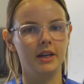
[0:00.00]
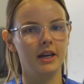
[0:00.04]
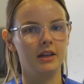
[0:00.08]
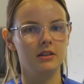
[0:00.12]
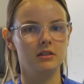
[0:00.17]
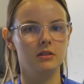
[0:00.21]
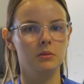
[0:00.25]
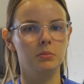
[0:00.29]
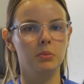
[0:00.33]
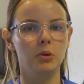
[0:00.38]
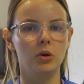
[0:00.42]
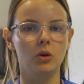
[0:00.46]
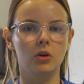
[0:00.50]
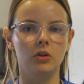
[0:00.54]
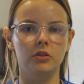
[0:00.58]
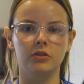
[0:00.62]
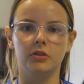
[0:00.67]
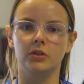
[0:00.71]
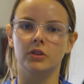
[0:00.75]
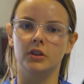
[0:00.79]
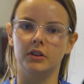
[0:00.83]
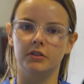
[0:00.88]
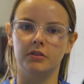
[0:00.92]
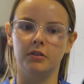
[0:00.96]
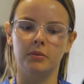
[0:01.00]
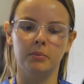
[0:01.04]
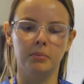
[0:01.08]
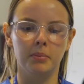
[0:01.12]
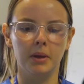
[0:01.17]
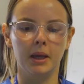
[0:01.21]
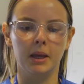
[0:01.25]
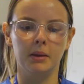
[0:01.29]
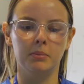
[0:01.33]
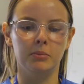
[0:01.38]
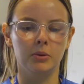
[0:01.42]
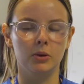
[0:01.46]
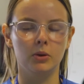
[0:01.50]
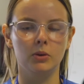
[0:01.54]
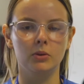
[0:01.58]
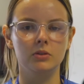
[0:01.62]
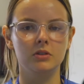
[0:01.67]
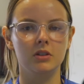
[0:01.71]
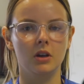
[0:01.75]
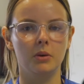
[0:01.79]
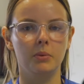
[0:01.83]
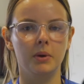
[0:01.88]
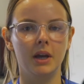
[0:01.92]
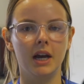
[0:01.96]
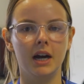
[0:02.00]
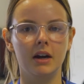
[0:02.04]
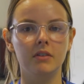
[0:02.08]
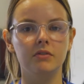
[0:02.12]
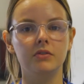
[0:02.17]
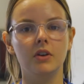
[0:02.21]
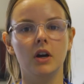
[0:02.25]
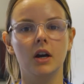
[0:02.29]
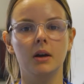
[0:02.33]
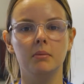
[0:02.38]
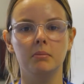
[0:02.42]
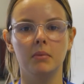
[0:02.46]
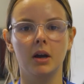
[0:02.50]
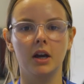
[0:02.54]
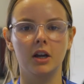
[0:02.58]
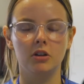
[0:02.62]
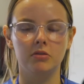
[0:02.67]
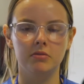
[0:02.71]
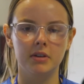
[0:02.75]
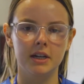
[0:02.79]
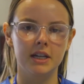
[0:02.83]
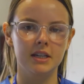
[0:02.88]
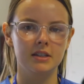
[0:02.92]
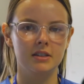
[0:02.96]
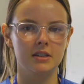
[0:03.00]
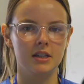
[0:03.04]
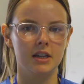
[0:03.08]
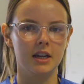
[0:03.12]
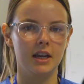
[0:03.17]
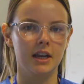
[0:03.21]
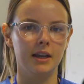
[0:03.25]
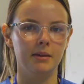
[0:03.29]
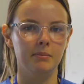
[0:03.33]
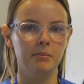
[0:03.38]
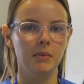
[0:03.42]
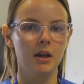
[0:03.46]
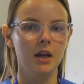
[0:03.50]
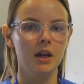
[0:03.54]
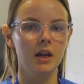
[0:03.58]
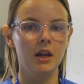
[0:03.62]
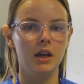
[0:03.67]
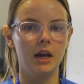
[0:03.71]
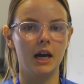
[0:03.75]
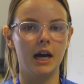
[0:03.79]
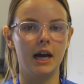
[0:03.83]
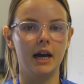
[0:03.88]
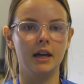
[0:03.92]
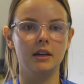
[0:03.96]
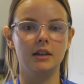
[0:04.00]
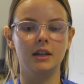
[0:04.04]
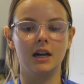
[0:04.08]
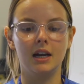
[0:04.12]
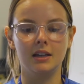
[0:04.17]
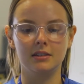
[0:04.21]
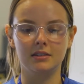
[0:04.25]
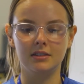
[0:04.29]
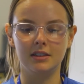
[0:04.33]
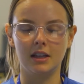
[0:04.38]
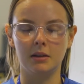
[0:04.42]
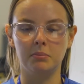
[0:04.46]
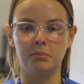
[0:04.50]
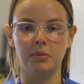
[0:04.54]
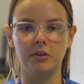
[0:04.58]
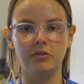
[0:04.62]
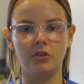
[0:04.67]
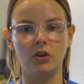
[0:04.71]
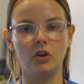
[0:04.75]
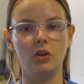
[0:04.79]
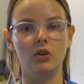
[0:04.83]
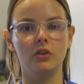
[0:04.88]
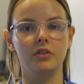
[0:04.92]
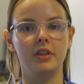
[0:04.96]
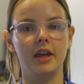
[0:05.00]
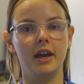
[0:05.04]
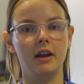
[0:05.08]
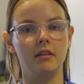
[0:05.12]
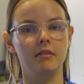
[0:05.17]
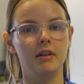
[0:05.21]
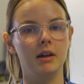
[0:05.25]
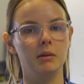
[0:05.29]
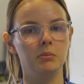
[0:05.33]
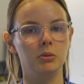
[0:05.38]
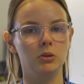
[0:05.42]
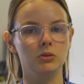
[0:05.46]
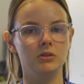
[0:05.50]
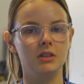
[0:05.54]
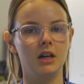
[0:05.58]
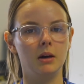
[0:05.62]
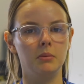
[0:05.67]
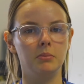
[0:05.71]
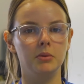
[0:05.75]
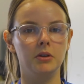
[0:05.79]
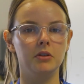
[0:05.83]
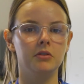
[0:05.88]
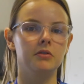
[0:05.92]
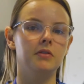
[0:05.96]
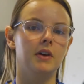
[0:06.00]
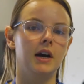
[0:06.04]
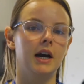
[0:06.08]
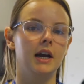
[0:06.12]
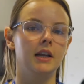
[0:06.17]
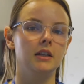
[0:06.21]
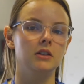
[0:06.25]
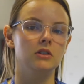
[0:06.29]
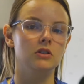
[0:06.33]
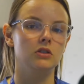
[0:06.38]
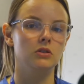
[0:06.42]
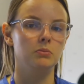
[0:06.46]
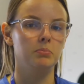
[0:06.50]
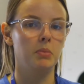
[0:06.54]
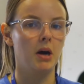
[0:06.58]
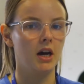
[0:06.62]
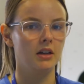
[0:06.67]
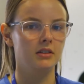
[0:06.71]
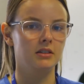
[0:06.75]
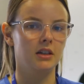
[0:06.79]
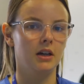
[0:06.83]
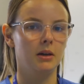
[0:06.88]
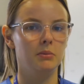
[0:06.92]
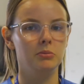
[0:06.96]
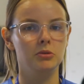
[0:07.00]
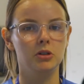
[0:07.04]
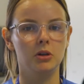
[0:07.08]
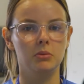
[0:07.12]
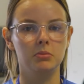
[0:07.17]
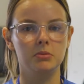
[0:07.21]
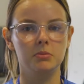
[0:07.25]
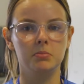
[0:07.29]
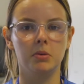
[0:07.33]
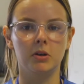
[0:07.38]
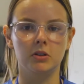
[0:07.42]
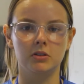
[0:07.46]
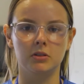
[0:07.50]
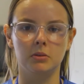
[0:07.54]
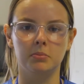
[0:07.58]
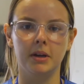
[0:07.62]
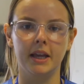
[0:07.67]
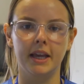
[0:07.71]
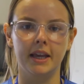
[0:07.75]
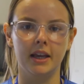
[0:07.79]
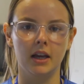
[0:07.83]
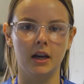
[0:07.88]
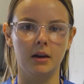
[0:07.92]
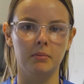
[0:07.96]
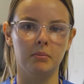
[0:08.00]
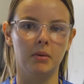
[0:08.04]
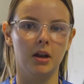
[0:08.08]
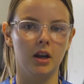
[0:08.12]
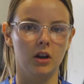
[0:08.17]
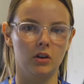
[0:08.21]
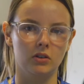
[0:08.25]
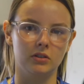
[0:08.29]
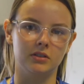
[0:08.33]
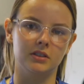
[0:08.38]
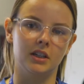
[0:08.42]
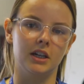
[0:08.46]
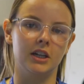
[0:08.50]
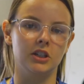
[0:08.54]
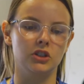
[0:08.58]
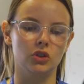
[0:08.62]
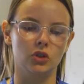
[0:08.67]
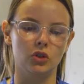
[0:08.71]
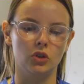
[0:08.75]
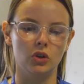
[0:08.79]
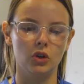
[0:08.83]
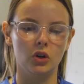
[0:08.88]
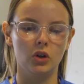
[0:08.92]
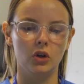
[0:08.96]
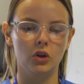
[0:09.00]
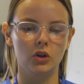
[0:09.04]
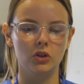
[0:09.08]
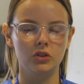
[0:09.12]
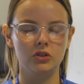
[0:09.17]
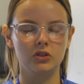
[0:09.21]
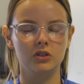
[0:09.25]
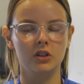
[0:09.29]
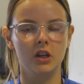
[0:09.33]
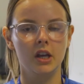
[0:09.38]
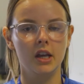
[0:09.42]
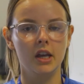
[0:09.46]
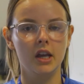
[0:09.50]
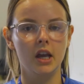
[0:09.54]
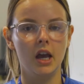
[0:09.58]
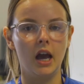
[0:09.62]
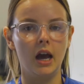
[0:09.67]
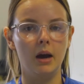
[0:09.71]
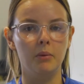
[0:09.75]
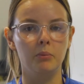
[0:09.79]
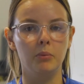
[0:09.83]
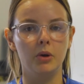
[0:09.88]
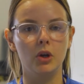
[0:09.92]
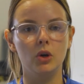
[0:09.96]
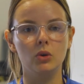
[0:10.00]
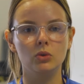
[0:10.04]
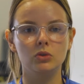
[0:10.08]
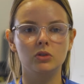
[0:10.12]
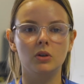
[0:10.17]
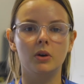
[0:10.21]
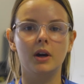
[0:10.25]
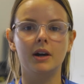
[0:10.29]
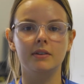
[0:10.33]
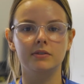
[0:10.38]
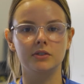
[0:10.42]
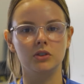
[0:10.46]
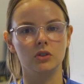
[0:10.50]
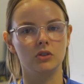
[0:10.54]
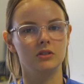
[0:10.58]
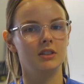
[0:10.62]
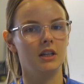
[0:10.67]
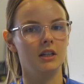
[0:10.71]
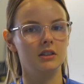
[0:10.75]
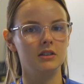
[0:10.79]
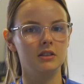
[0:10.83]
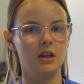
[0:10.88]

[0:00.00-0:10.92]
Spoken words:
get support through different people. So we have a careers team, and as said before, they are able to help you find part-time jobs possibly alongside your course. We also have success